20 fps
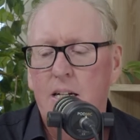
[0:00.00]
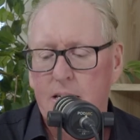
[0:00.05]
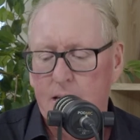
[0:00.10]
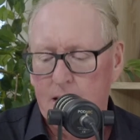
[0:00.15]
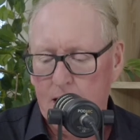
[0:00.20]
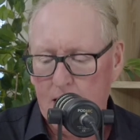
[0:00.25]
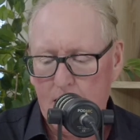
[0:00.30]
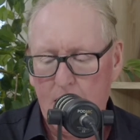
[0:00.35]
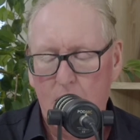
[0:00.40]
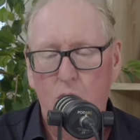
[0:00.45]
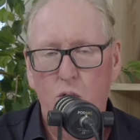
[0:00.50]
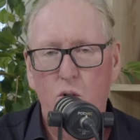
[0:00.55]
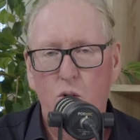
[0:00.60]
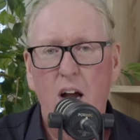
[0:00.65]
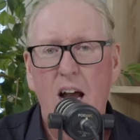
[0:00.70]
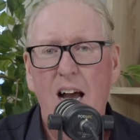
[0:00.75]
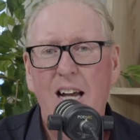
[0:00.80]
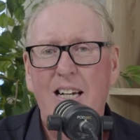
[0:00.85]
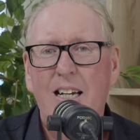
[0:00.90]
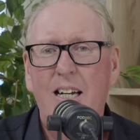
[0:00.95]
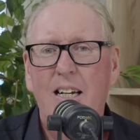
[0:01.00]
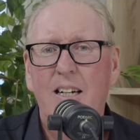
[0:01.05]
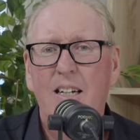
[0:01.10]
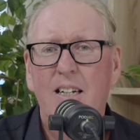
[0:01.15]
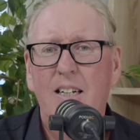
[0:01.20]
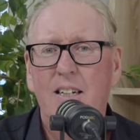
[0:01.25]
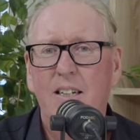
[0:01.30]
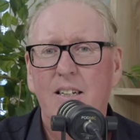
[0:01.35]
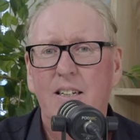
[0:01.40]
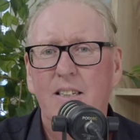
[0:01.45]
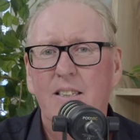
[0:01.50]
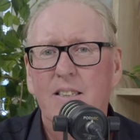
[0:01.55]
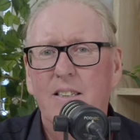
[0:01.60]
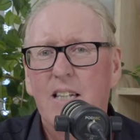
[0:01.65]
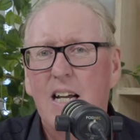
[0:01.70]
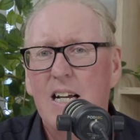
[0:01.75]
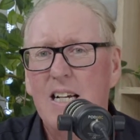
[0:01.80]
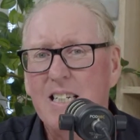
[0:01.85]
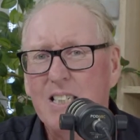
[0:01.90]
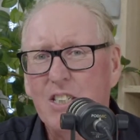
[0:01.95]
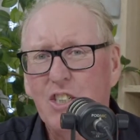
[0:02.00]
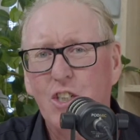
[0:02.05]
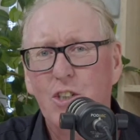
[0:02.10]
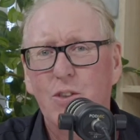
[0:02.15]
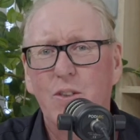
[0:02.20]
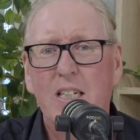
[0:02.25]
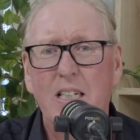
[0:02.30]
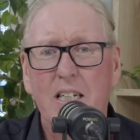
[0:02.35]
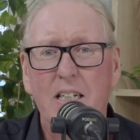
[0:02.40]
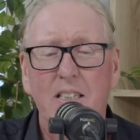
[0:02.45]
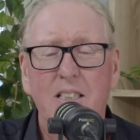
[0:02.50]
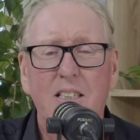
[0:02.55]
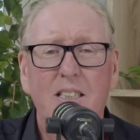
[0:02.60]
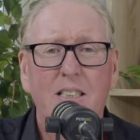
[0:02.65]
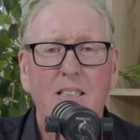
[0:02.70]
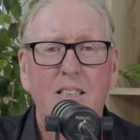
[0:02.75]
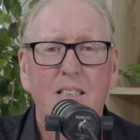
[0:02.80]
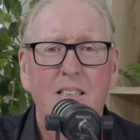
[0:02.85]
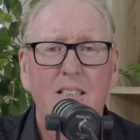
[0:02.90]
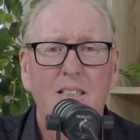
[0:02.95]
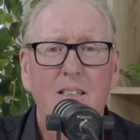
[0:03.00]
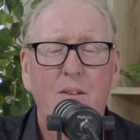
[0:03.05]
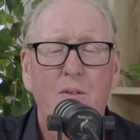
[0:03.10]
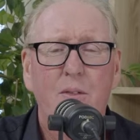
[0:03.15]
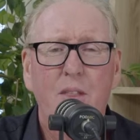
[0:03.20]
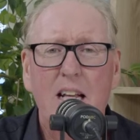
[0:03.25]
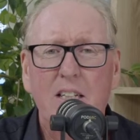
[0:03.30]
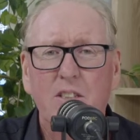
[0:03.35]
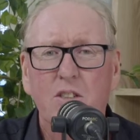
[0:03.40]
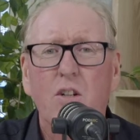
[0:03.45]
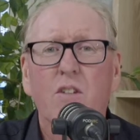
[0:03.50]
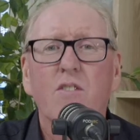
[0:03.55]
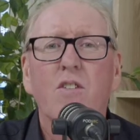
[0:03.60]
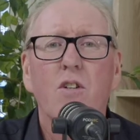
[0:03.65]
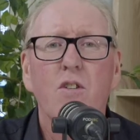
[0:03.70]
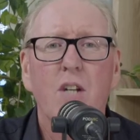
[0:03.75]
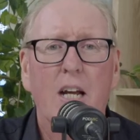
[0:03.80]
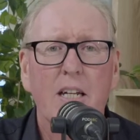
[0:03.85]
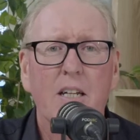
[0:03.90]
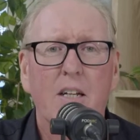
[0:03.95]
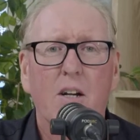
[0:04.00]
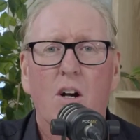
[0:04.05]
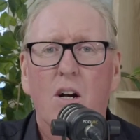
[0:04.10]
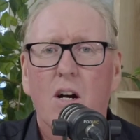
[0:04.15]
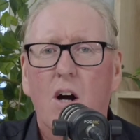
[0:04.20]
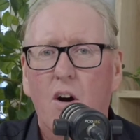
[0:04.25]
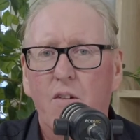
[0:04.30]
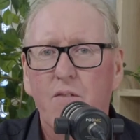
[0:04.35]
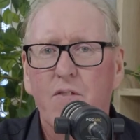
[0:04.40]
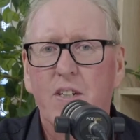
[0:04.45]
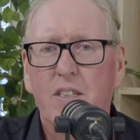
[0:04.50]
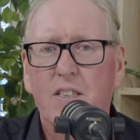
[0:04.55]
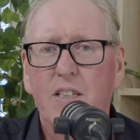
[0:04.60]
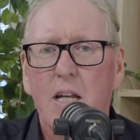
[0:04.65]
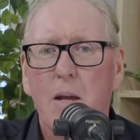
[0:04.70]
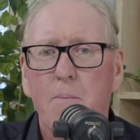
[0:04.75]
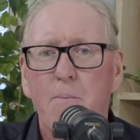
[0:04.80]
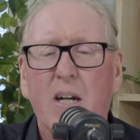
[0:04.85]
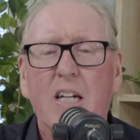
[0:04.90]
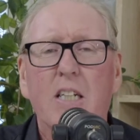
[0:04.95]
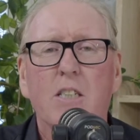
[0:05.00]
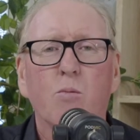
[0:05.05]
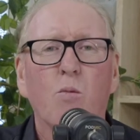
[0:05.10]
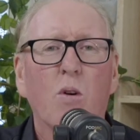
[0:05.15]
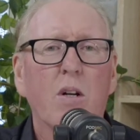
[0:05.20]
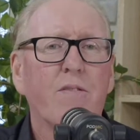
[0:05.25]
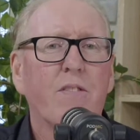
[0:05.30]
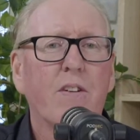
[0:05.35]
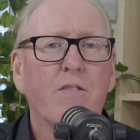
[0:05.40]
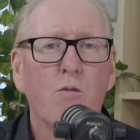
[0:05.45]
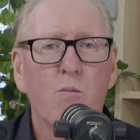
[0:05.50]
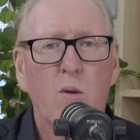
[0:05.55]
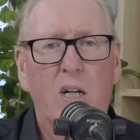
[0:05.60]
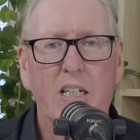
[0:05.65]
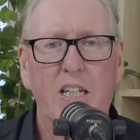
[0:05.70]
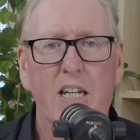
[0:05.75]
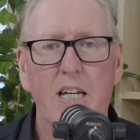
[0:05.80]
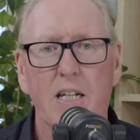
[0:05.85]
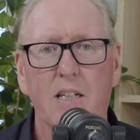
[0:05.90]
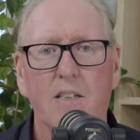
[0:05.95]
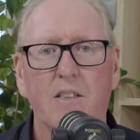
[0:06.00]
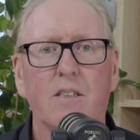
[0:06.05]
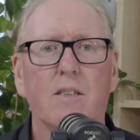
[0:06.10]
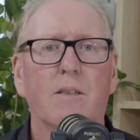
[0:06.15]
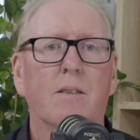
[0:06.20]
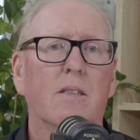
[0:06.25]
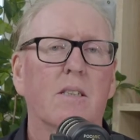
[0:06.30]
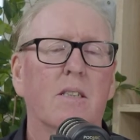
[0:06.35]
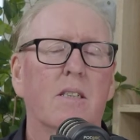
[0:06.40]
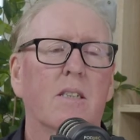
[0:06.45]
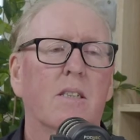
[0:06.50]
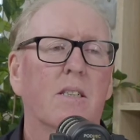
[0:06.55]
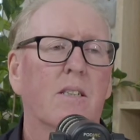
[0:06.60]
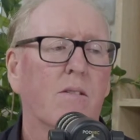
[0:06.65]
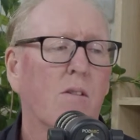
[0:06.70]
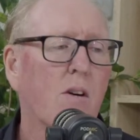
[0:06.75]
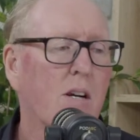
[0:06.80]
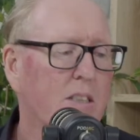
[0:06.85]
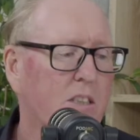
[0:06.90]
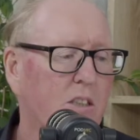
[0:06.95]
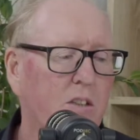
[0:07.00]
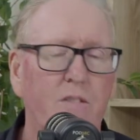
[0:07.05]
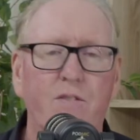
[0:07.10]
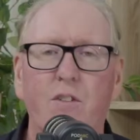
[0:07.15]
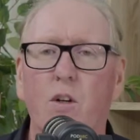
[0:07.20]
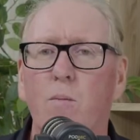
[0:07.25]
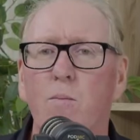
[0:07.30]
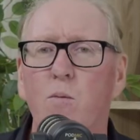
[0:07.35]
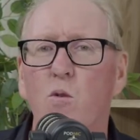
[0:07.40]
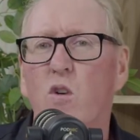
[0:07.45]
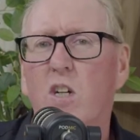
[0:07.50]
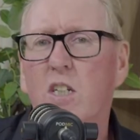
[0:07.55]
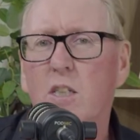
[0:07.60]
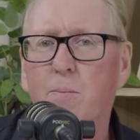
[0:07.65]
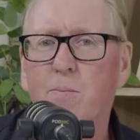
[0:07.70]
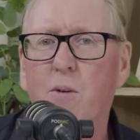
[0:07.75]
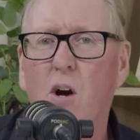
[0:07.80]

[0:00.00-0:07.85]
Now, the issue is that's not unique, obviously, because what if everyone cares, right? So if you're a mortgage